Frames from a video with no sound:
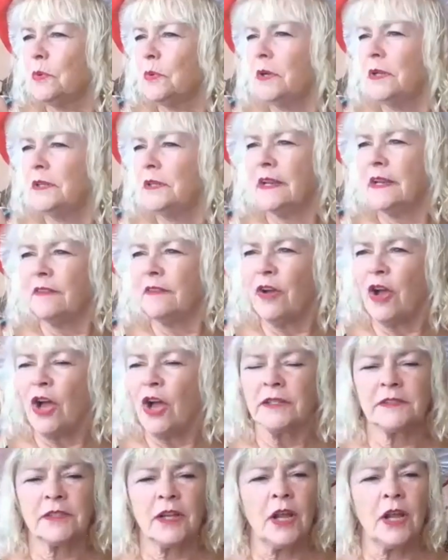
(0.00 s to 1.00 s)
one is the end of
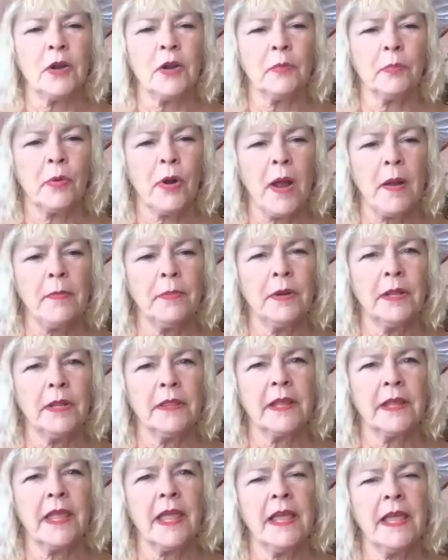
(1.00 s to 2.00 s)
August on our property,
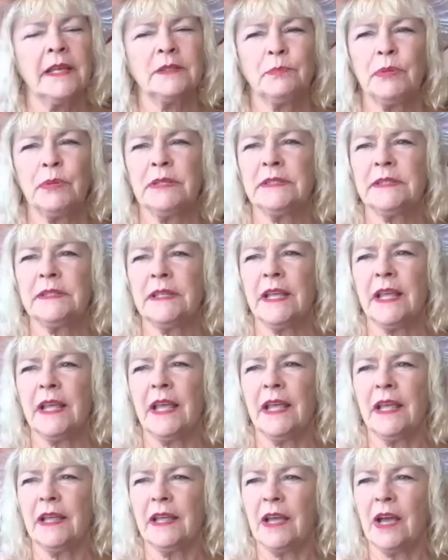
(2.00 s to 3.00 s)
the
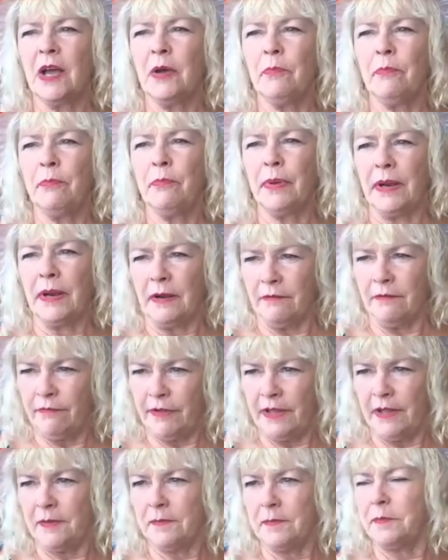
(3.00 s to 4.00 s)
KSPCA
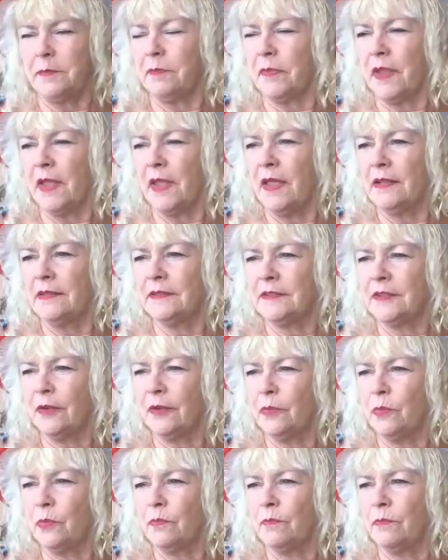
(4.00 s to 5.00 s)
benefit. And
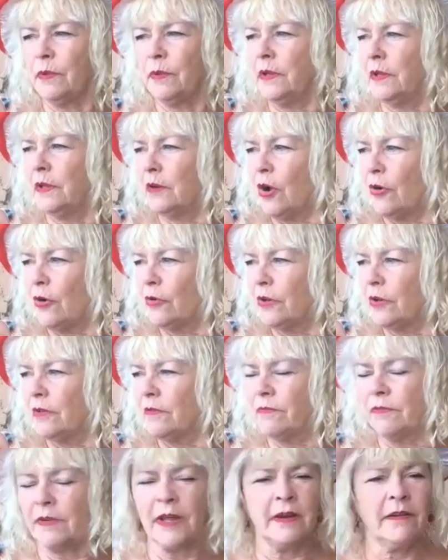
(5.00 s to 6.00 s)
so in
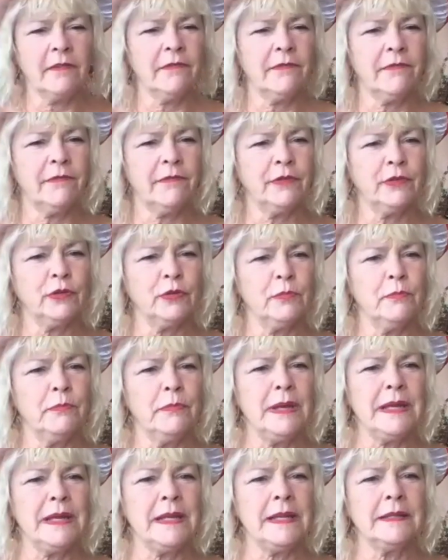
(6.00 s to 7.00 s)
already kind of full
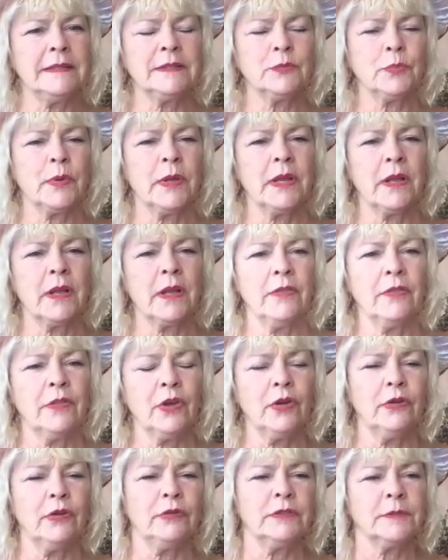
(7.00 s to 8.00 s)
meeting swing on
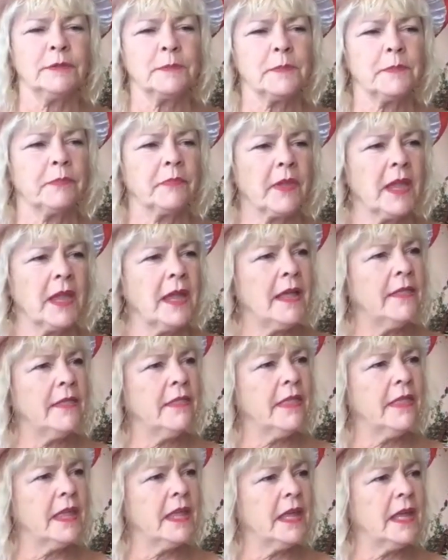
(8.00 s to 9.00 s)
those.
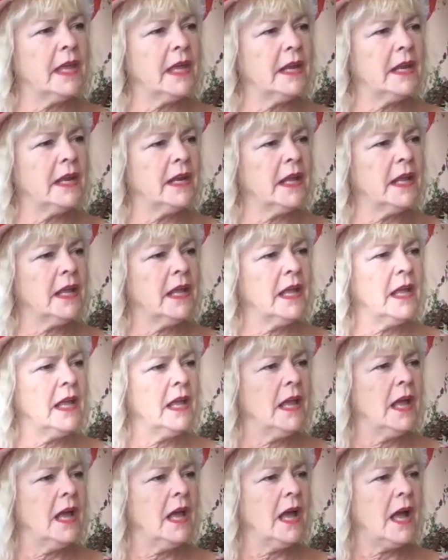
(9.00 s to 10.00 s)
And then
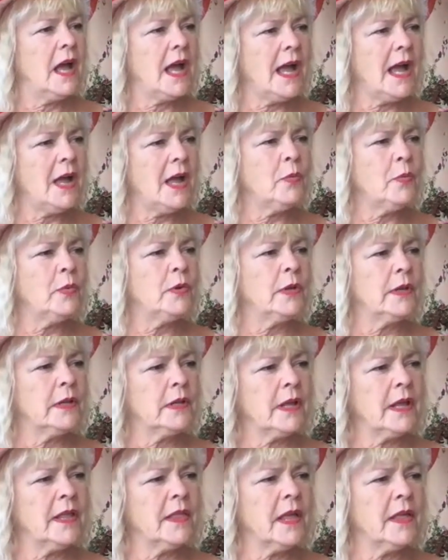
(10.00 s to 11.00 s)
I
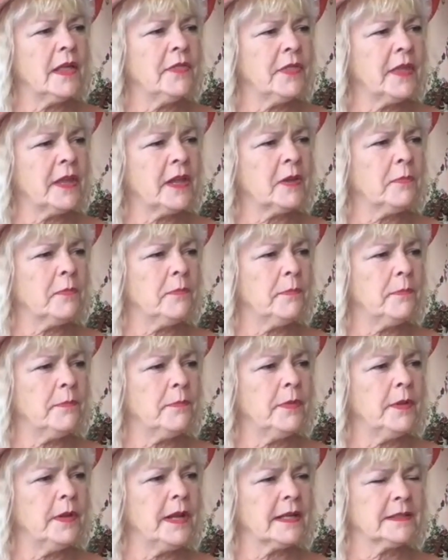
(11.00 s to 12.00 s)
think
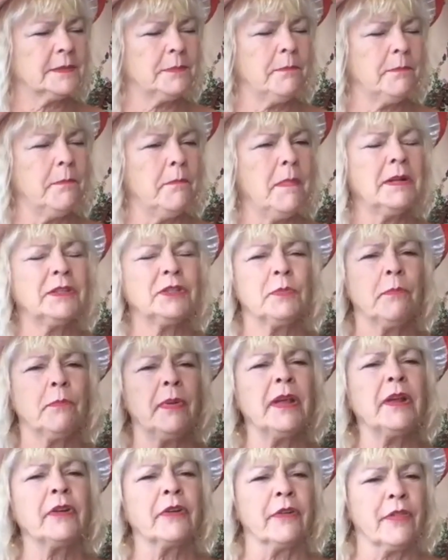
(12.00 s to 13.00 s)
the next much
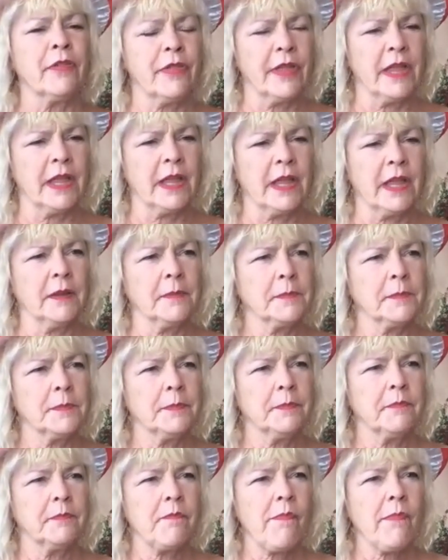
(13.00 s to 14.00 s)
bigger thing,
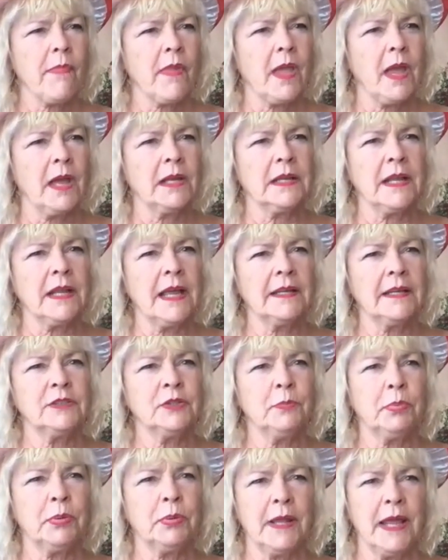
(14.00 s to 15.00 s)
I'd like to